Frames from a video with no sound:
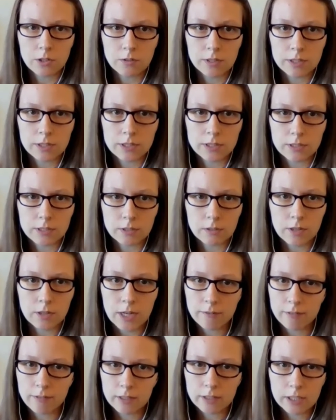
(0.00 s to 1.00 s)
So we show this
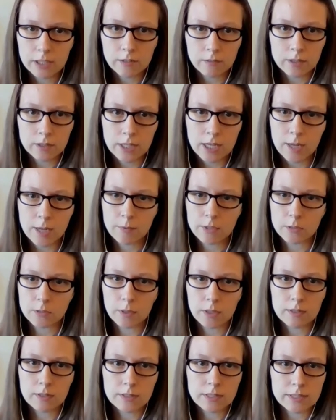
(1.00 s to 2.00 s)
graphically over
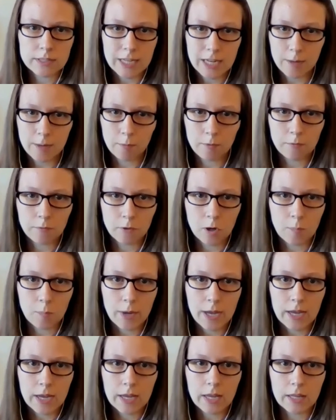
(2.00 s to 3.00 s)
time as well as in
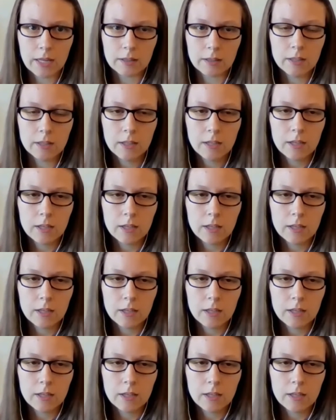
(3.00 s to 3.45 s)
table format.